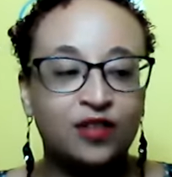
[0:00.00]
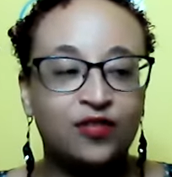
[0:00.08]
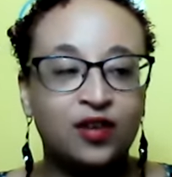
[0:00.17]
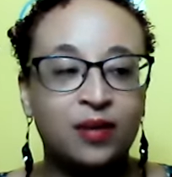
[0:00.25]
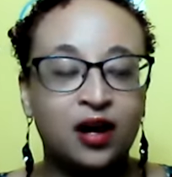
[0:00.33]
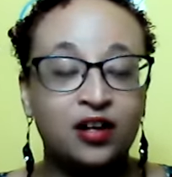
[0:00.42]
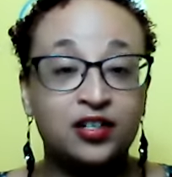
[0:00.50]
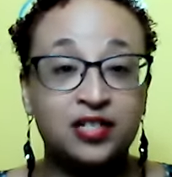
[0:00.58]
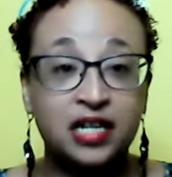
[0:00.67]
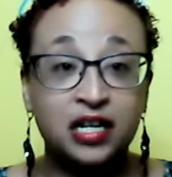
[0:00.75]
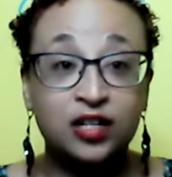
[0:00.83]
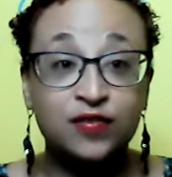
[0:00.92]
from
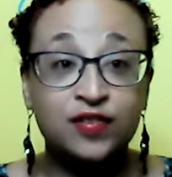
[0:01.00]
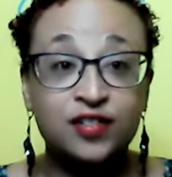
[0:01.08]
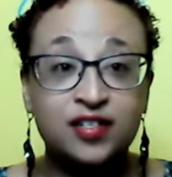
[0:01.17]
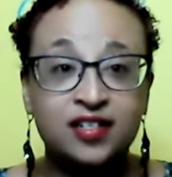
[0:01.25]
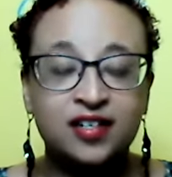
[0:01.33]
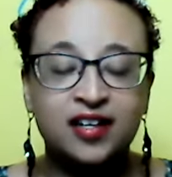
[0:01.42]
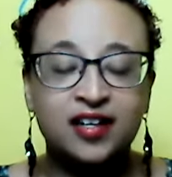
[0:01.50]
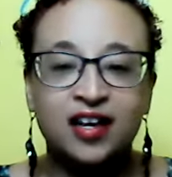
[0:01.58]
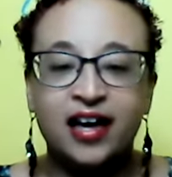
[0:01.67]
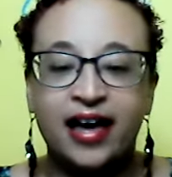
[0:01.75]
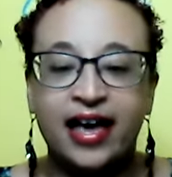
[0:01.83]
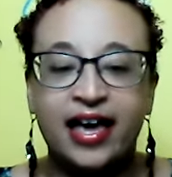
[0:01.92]
ourselves
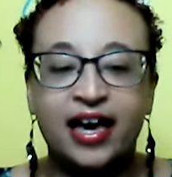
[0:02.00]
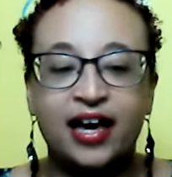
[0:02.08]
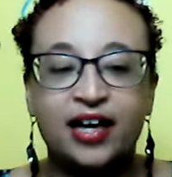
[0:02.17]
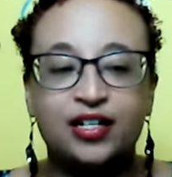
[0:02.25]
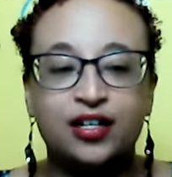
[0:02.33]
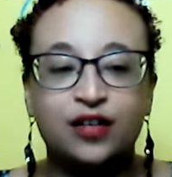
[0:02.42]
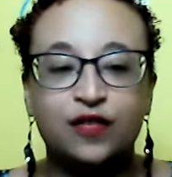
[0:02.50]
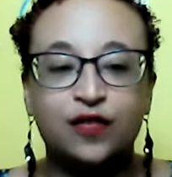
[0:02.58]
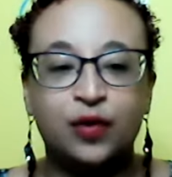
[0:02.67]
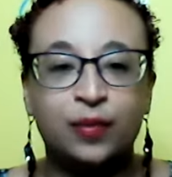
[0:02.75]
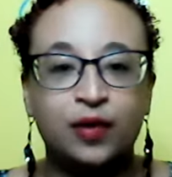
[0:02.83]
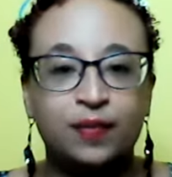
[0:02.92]
and
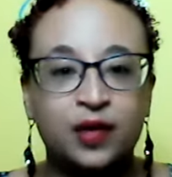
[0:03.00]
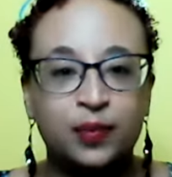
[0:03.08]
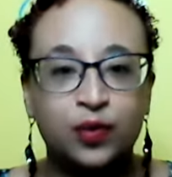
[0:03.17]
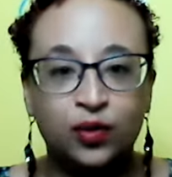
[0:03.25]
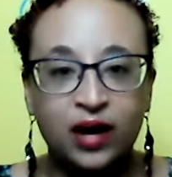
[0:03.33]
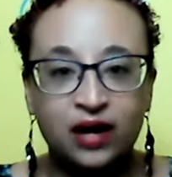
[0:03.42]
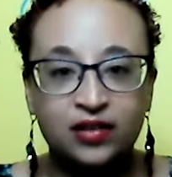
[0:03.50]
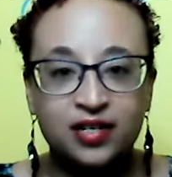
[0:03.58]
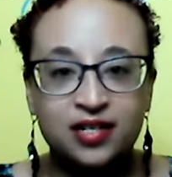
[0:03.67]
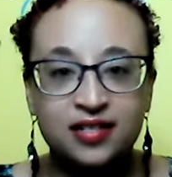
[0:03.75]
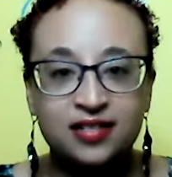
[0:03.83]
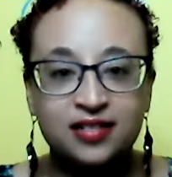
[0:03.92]
from the people around
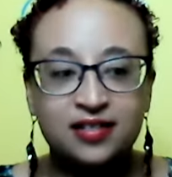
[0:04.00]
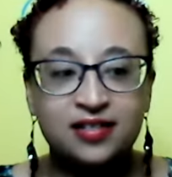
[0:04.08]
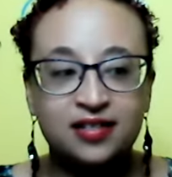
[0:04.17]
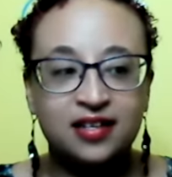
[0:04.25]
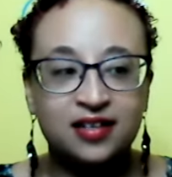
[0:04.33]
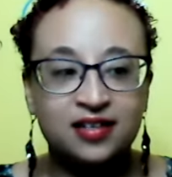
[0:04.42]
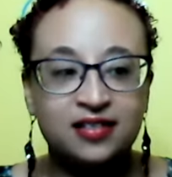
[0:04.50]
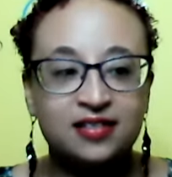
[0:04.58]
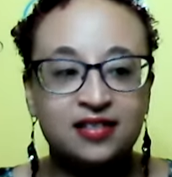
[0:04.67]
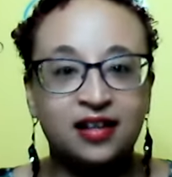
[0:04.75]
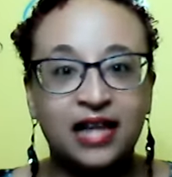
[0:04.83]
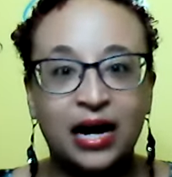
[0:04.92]
us
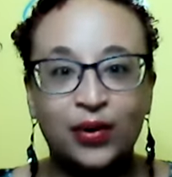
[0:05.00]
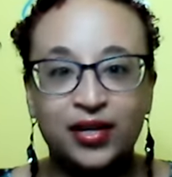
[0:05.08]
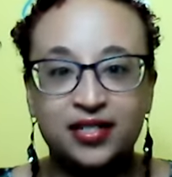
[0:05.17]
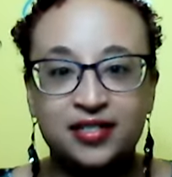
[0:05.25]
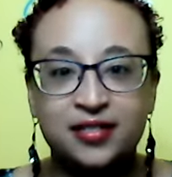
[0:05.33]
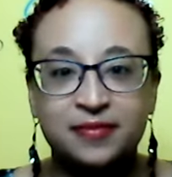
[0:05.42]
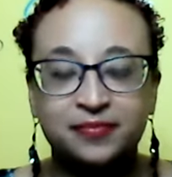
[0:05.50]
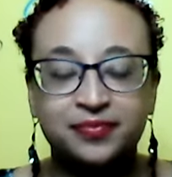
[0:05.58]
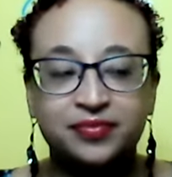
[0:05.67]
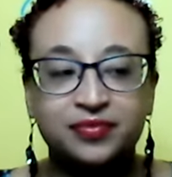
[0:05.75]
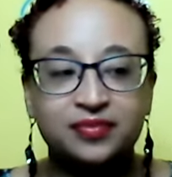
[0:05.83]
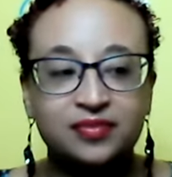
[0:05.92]
is allowance.
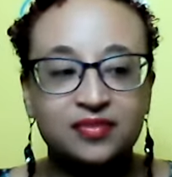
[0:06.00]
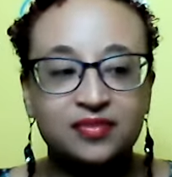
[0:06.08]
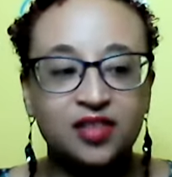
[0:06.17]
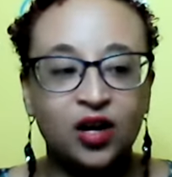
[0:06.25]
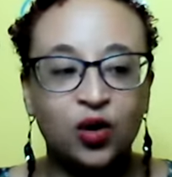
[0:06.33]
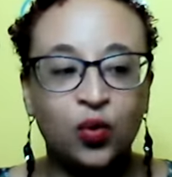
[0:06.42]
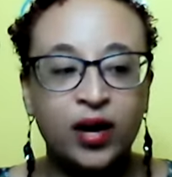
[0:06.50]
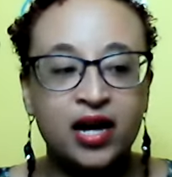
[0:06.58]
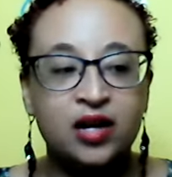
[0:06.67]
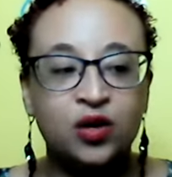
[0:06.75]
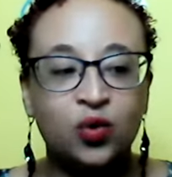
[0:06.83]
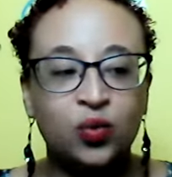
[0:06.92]

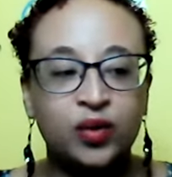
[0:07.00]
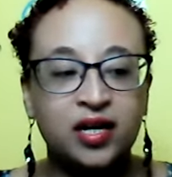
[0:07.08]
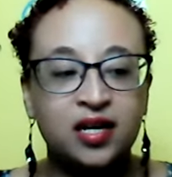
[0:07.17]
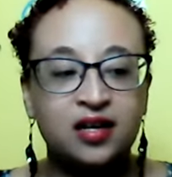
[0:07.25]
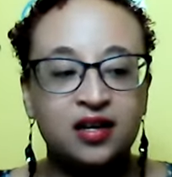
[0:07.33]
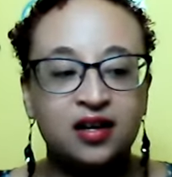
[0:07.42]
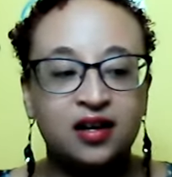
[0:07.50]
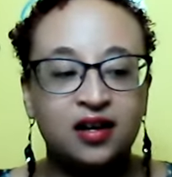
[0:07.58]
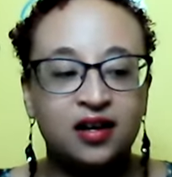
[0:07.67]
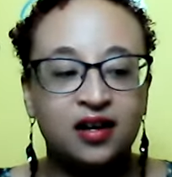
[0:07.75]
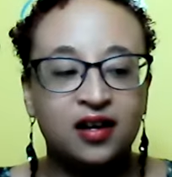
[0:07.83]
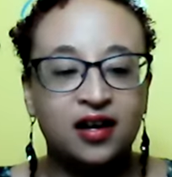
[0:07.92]
When we
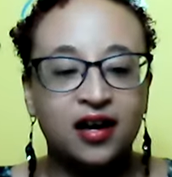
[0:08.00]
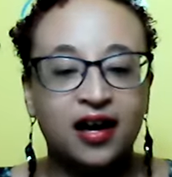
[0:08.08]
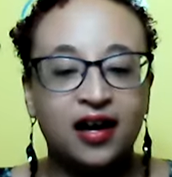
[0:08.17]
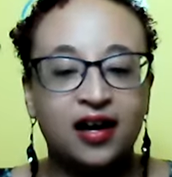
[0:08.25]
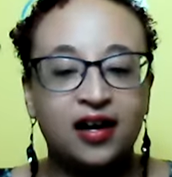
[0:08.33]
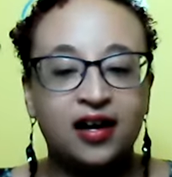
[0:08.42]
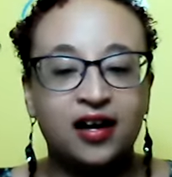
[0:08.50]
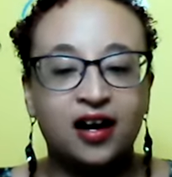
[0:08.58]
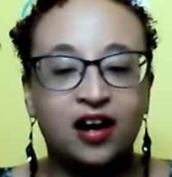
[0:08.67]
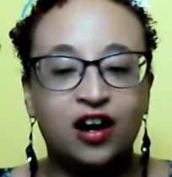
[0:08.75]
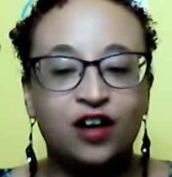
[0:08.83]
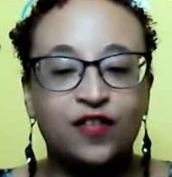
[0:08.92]

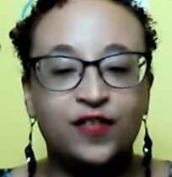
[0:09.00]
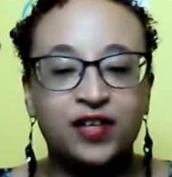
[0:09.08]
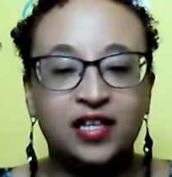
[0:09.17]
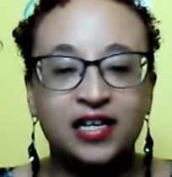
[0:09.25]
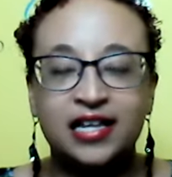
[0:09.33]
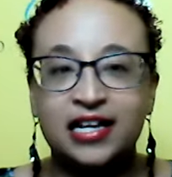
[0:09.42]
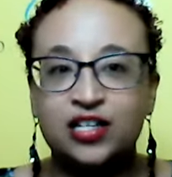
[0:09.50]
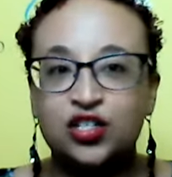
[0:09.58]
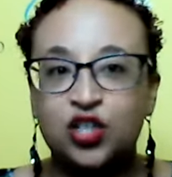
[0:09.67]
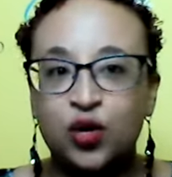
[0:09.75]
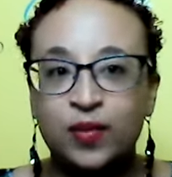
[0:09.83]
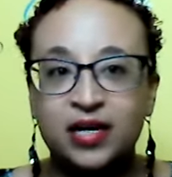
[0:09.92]
are feeling like
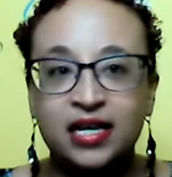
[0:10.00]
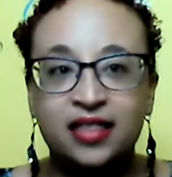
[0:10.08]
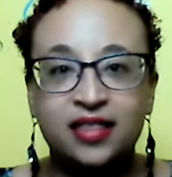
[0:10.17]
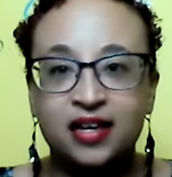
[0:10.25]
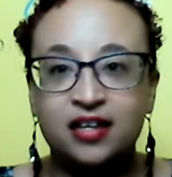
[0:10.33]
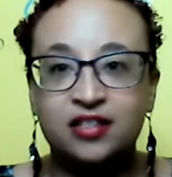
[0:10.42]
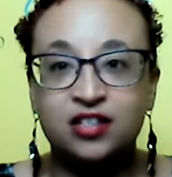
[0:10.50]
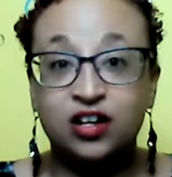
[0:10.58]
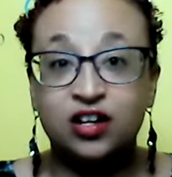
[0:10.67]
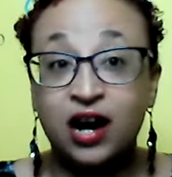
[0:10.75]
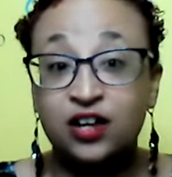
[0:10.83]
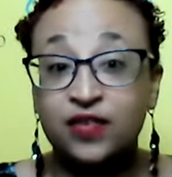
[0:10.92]
so many things
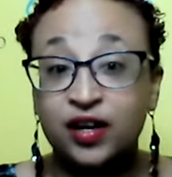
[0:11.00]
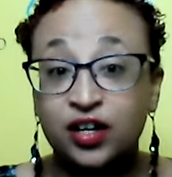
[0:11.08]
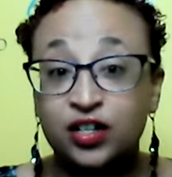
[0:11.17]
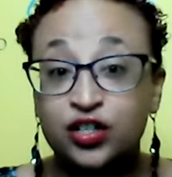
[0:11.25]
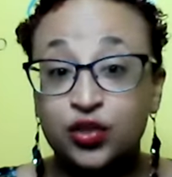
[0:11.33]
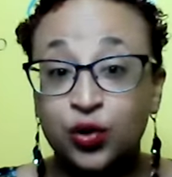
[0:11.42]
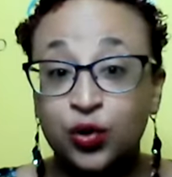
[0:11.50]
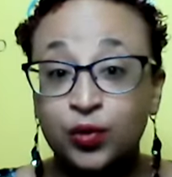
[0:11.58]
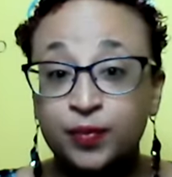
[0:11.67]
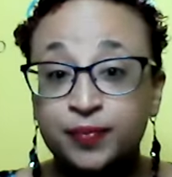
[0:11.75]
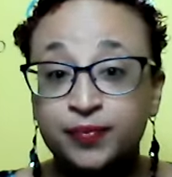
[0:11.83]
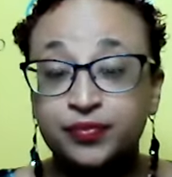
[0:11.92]
are out of our control.